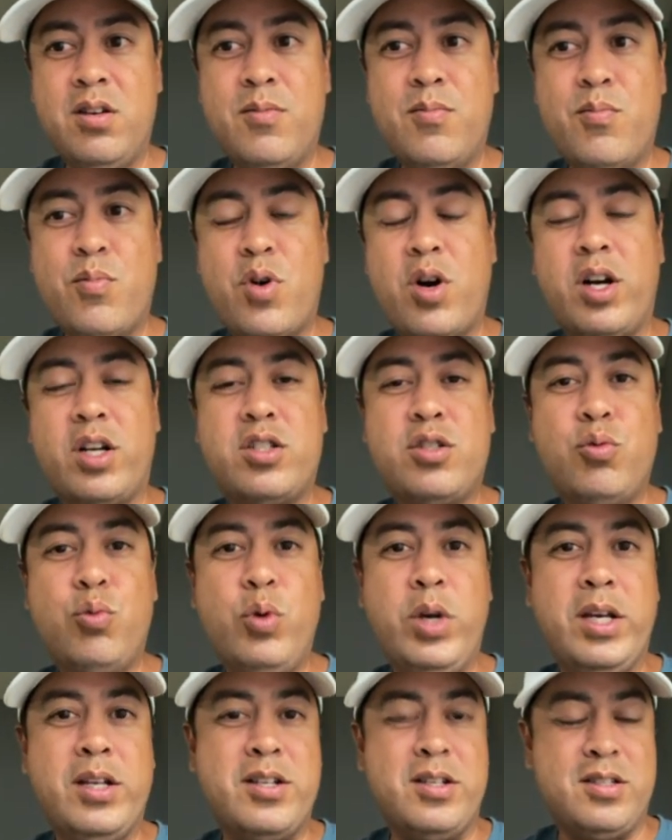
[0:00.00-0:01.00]
Mark's
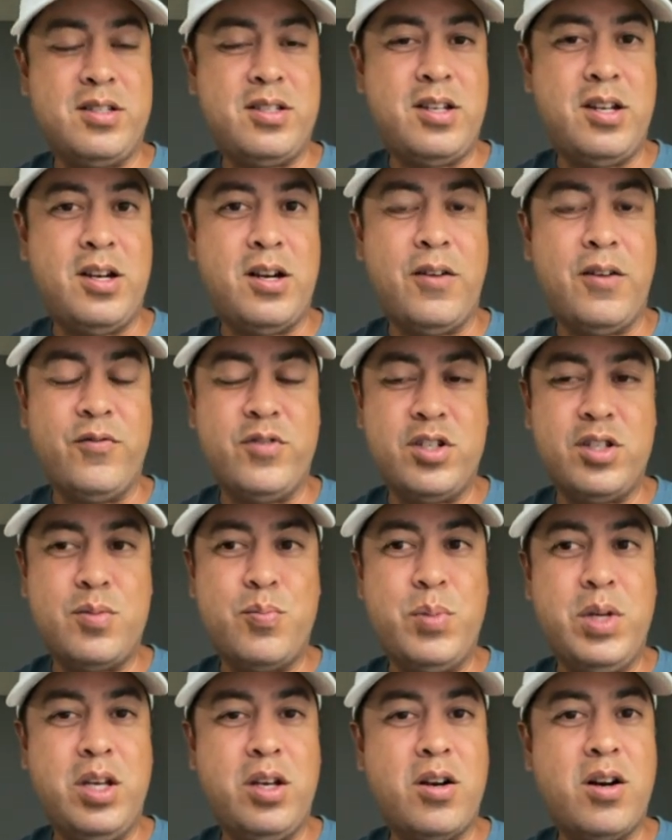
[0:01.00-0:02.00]
weakness here of
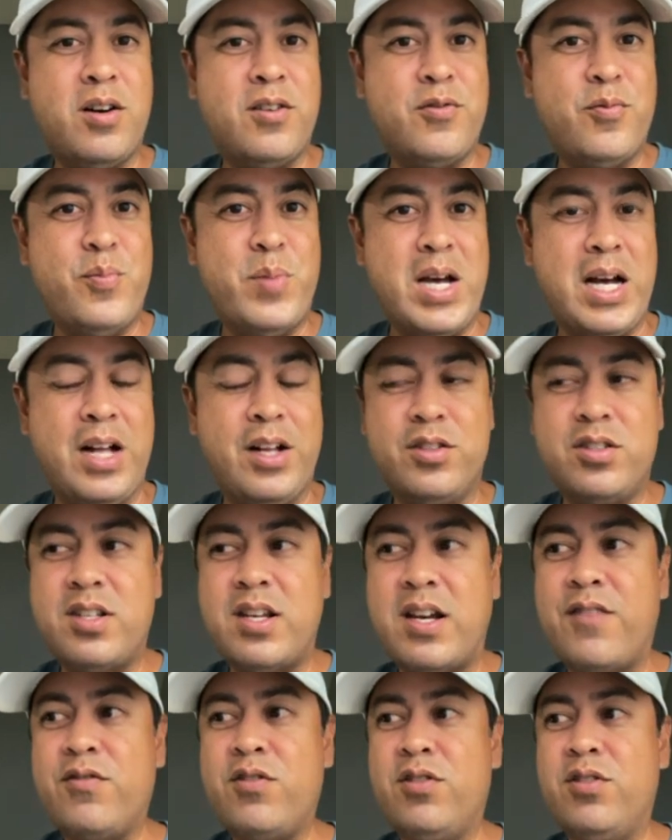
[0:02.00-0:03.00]
just being off balance
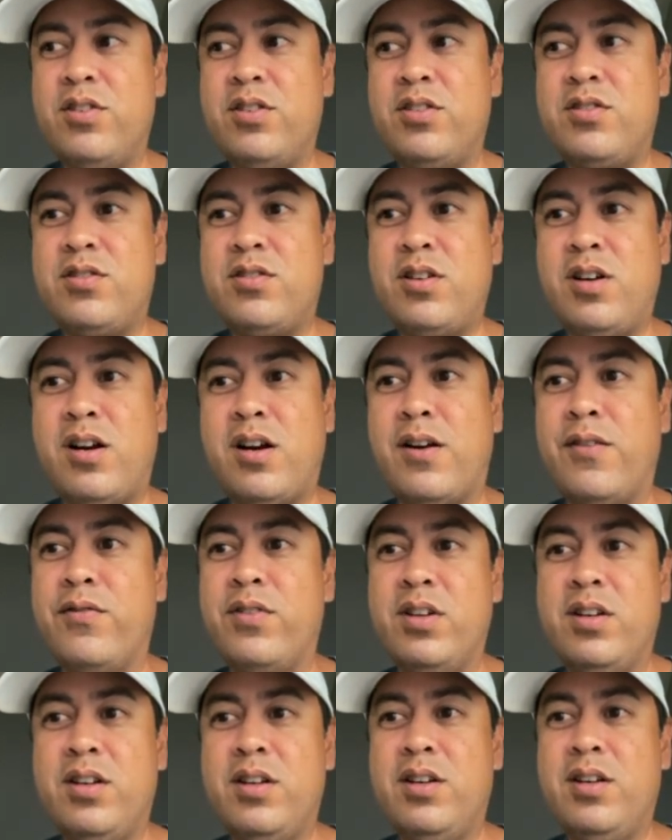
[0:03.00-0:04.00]
after this serve.